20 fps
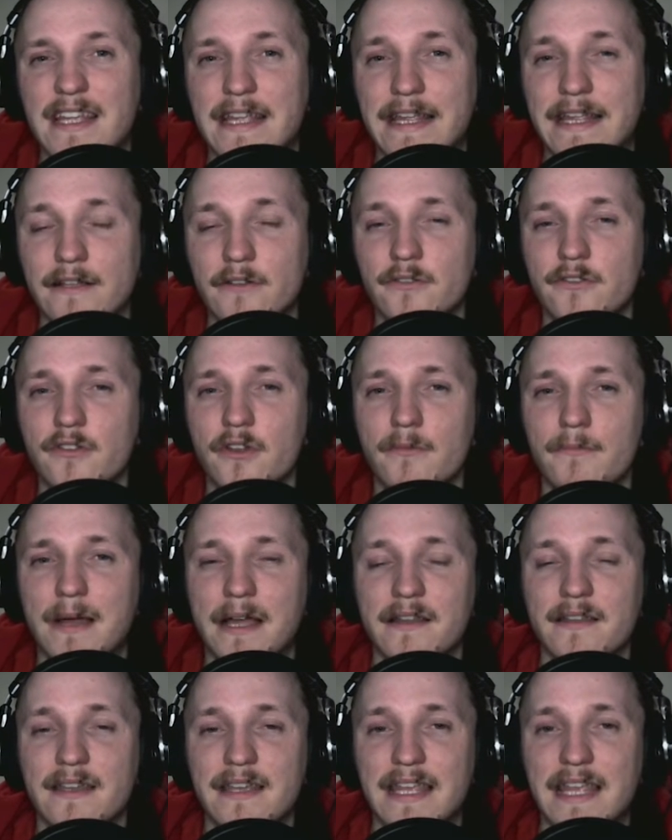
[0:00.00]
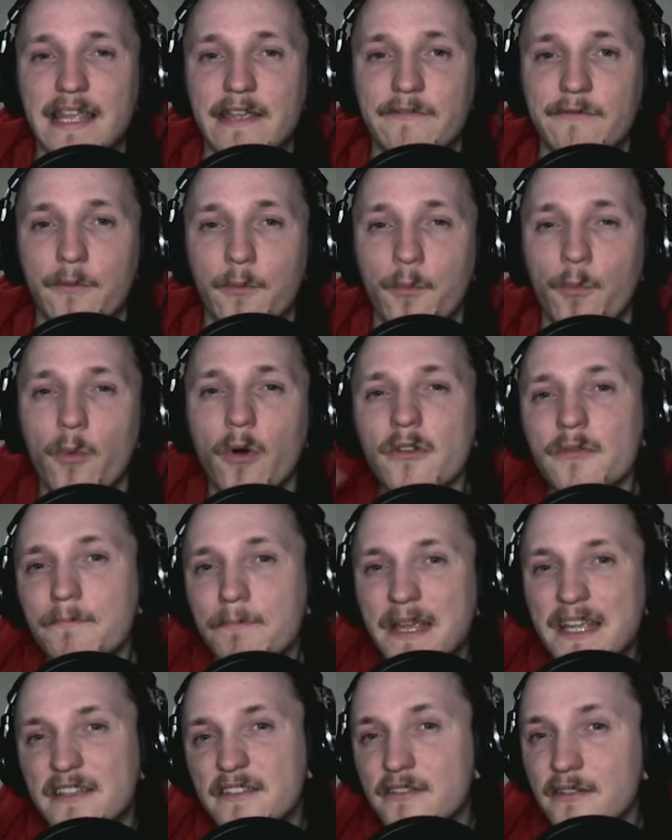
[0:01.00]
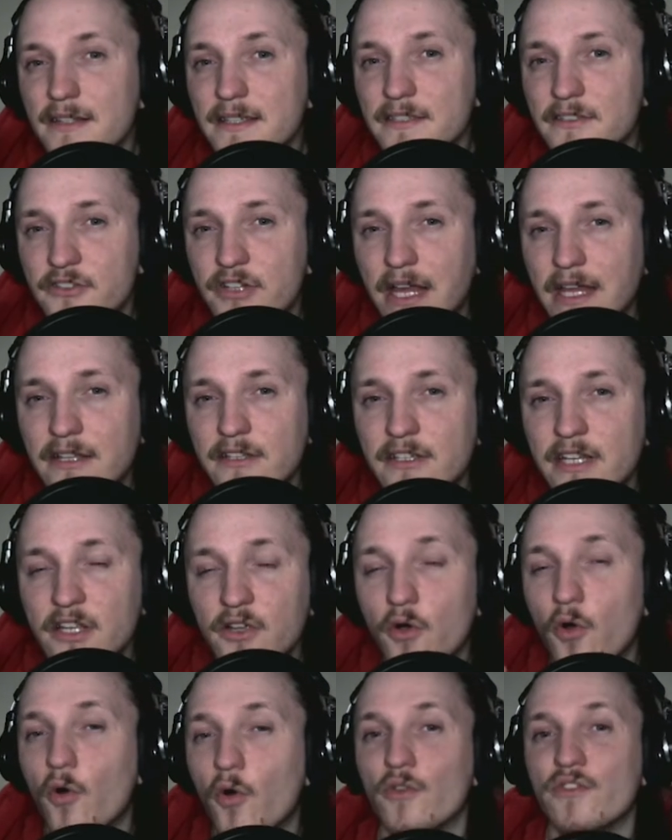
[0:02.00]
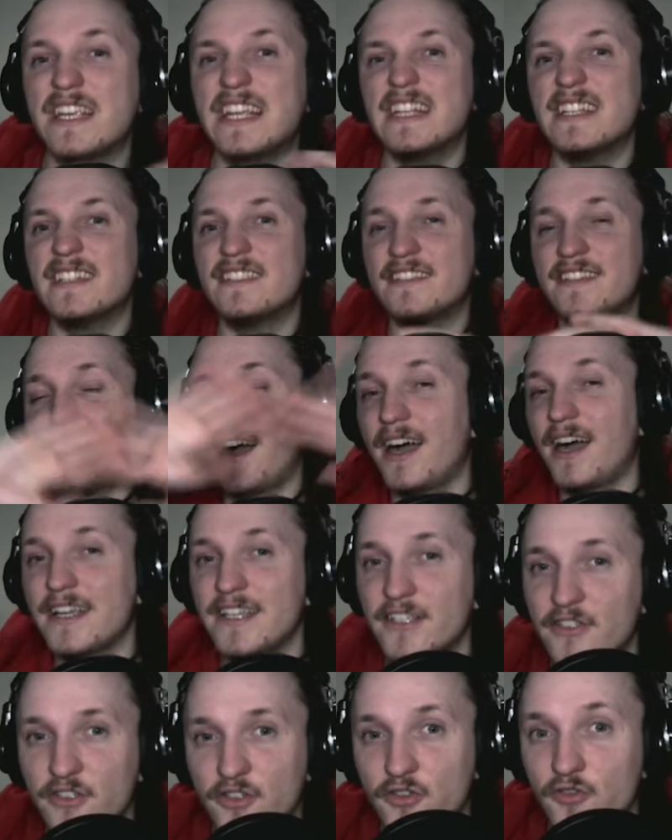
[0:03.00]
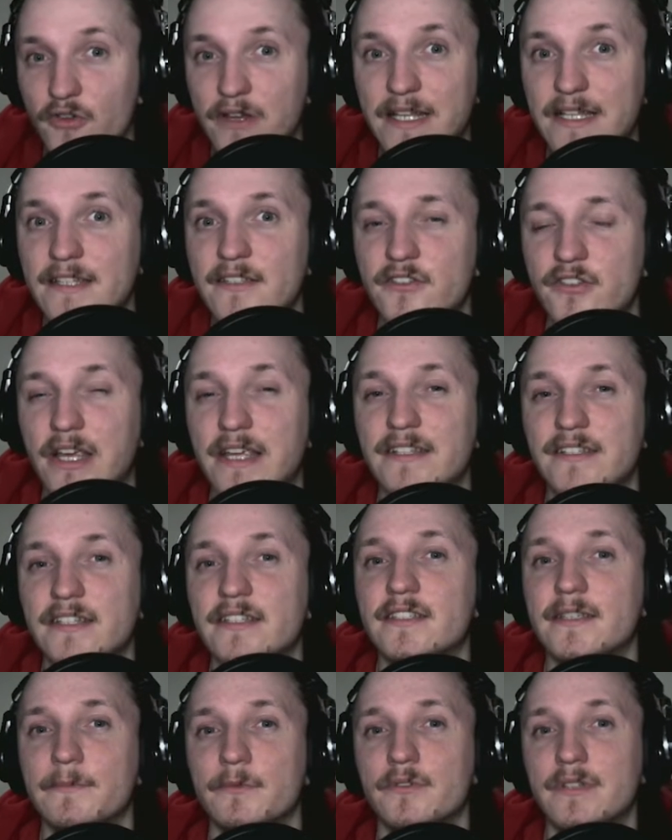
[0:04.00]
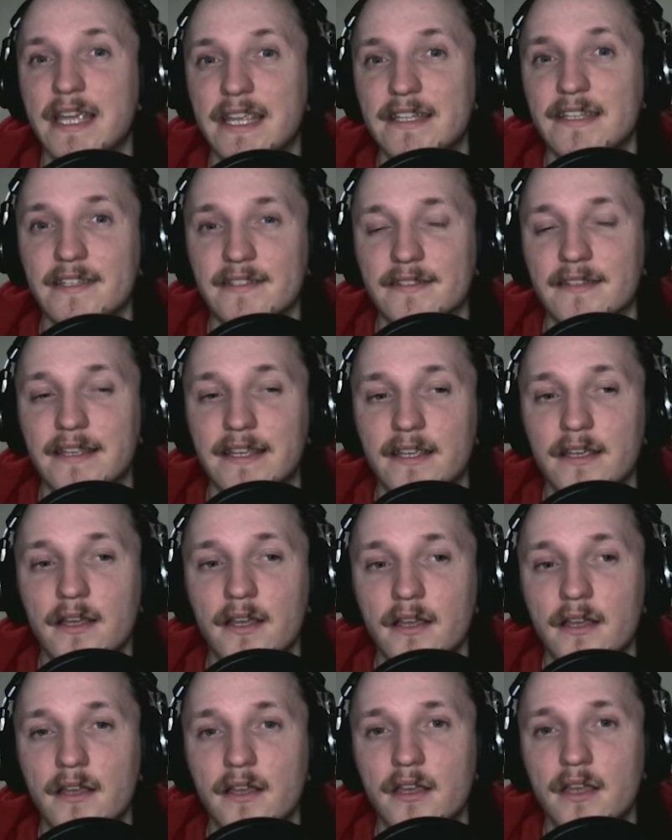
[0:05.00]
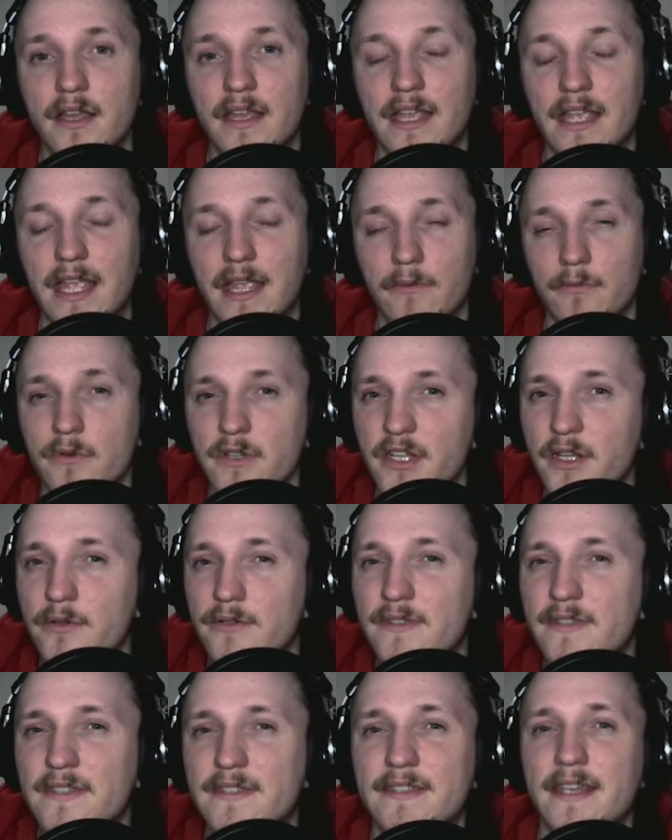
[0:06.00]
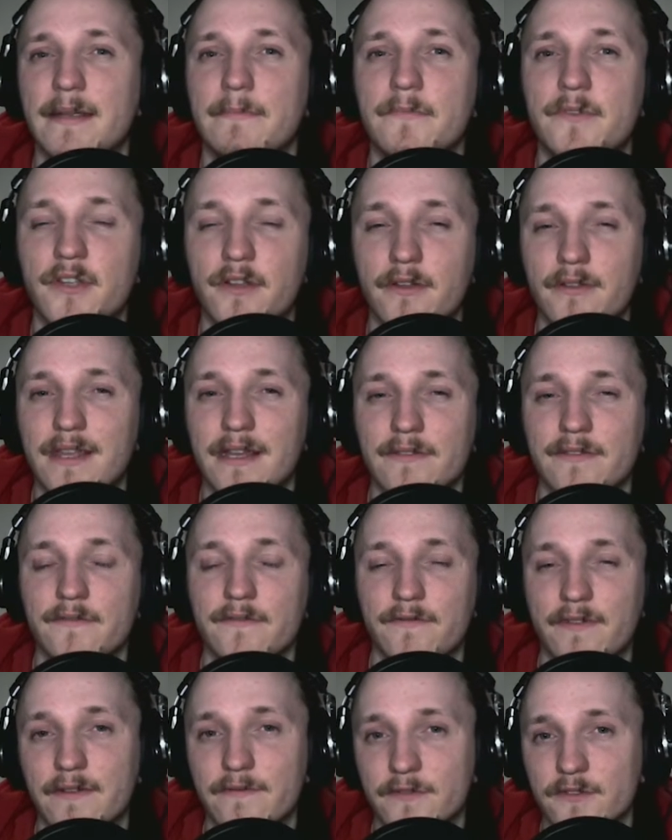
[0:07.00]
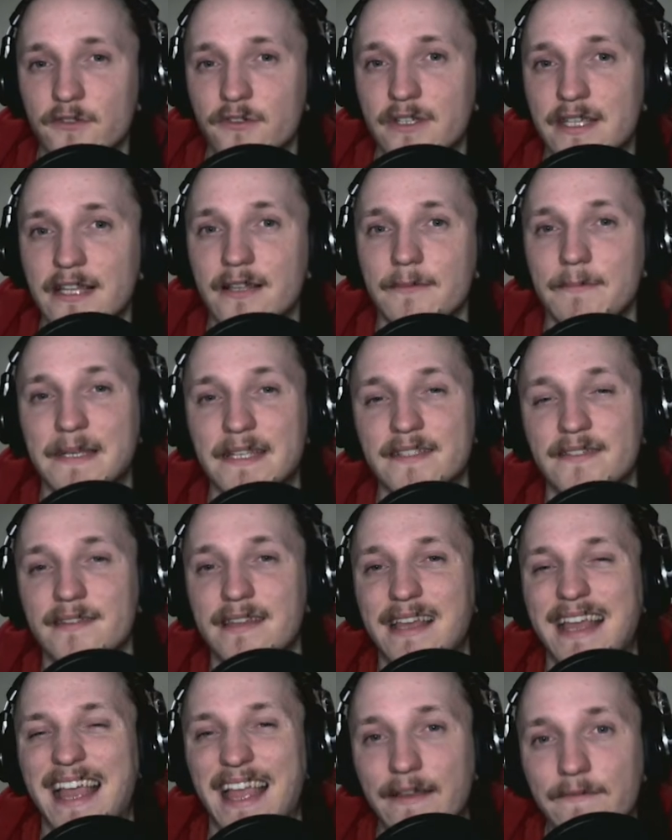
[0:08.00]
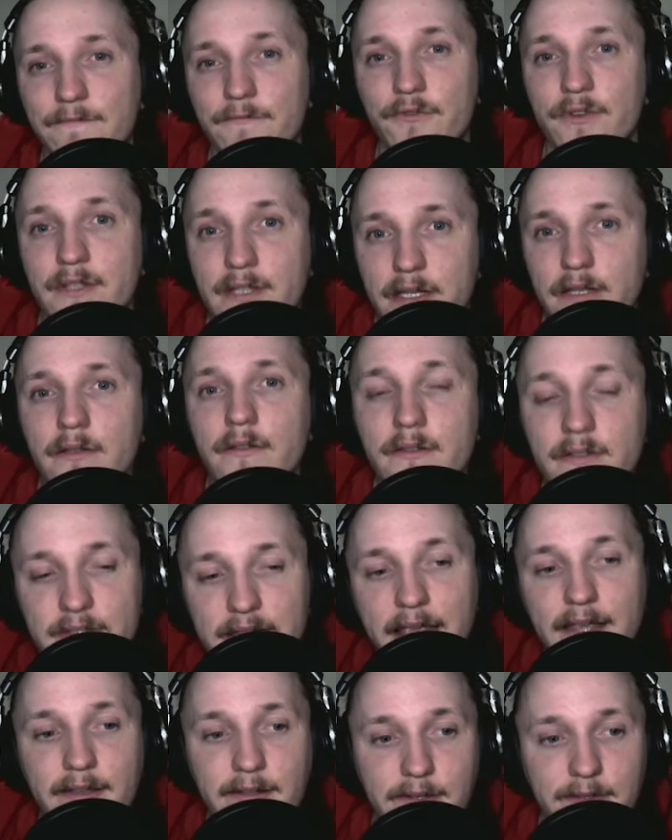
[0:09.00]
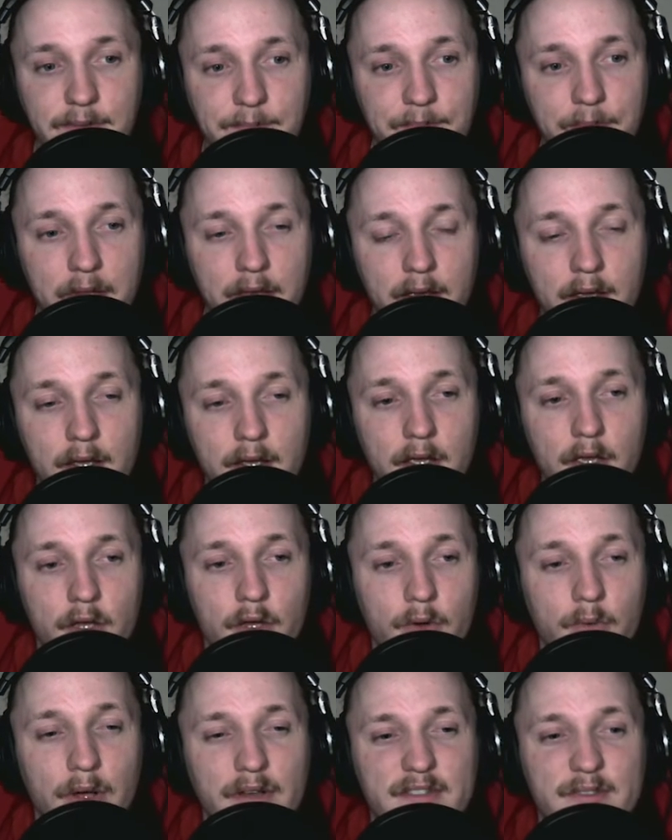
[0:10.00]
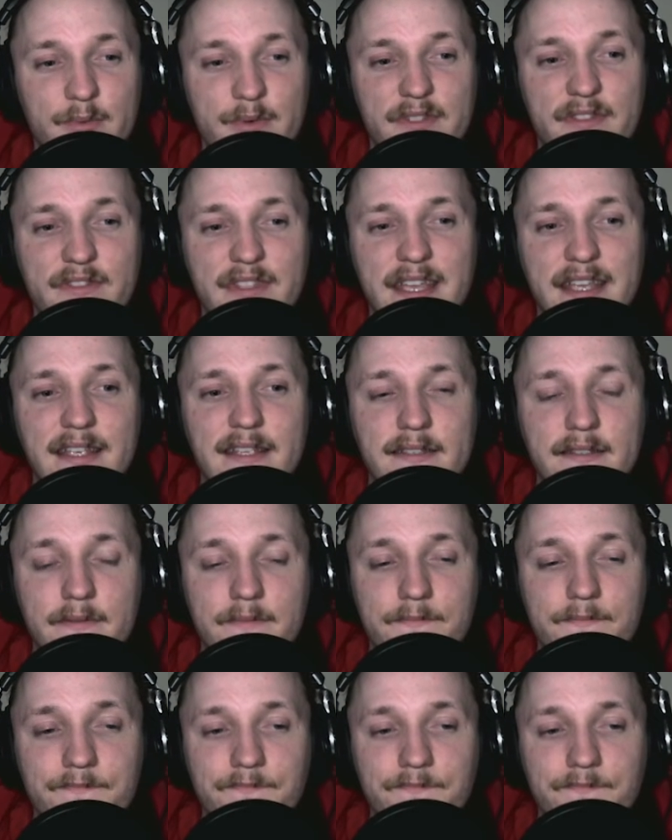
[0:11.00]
it does not matter if one pixel is changing or the entire screen is changing simultaneously, it will use the same 2500 kilobits every single second. Whereas with this,